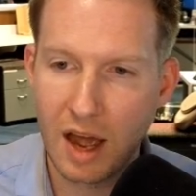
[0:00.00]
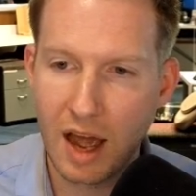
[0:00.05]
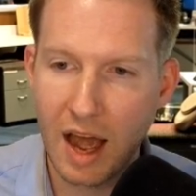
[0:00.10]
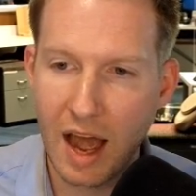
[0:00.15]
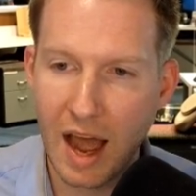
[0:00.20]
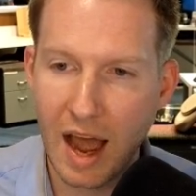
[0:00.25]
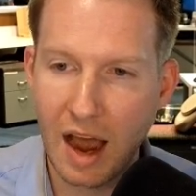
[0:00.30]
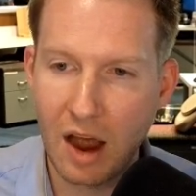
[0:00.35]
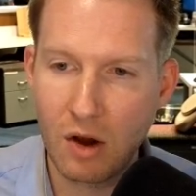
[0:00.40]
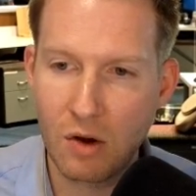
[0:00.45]

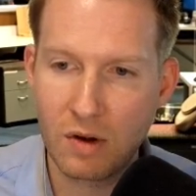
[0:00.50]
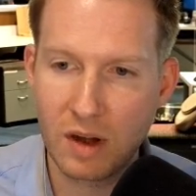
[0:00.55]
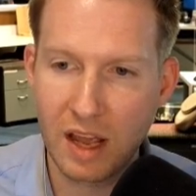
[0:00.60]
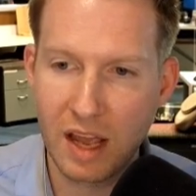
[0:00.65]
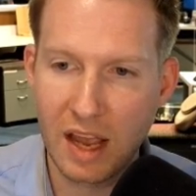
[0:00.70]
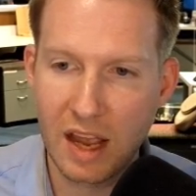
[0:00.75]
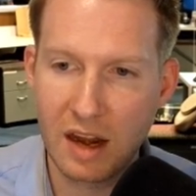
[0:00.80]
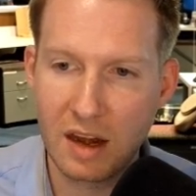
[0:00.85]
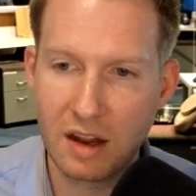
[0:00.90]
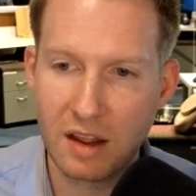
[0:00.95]
out
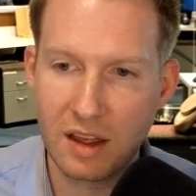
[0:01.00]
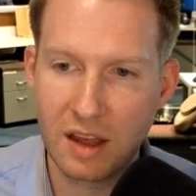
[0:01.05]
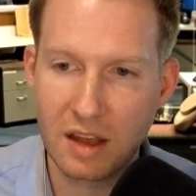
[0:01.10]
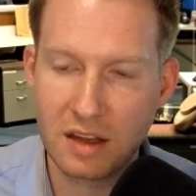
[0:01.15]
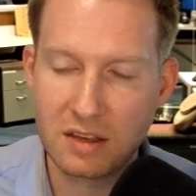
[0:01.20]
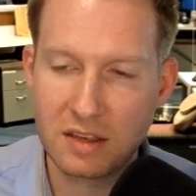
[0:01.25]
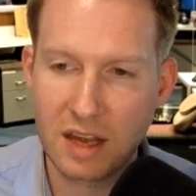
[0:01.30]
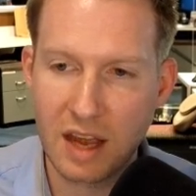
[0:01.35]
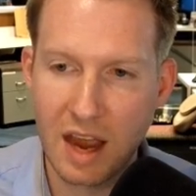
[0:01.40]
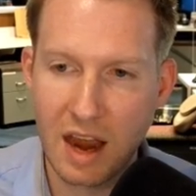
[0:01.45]
in
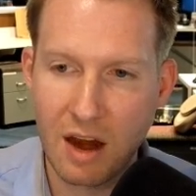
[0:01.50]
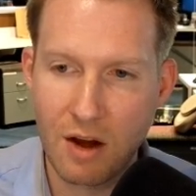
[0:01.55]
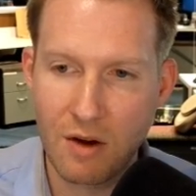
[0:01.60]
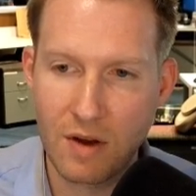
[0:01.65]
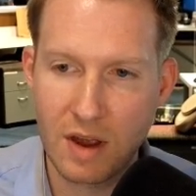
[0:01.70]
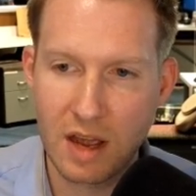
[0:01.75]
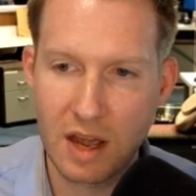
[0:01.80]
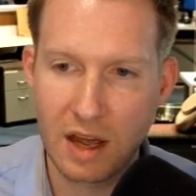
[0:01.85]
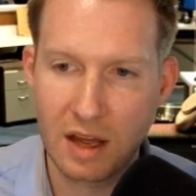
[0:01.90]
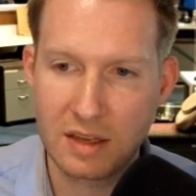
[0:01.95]
this
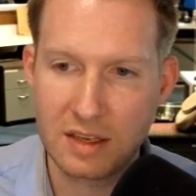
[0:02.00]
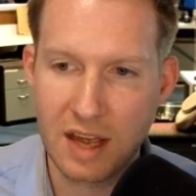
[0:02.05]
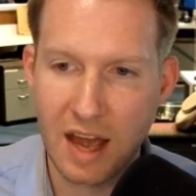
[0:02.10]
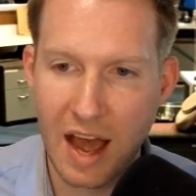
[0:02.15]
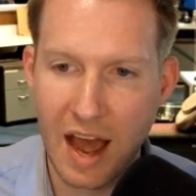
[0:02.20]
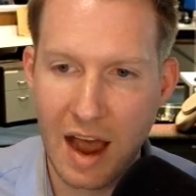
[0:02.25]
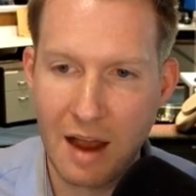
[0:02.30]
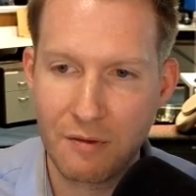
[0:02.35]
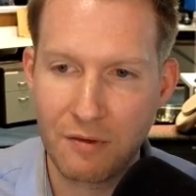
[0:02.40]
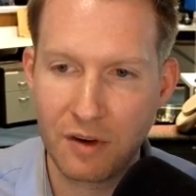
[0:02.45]
area to
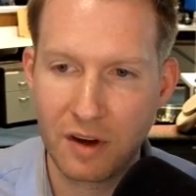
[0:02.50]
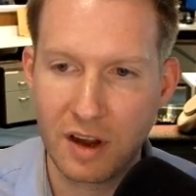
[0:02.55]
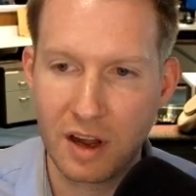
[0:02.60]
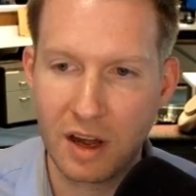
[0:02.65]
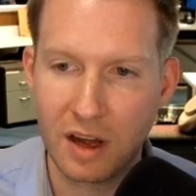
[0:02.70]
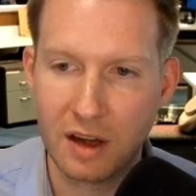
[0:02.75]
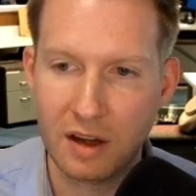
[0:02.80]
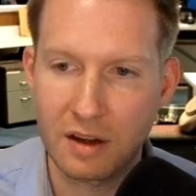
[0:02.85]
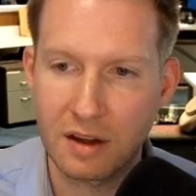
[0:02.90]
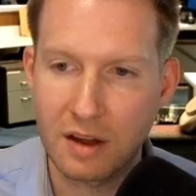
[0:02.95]

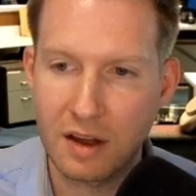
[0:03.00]
Africa.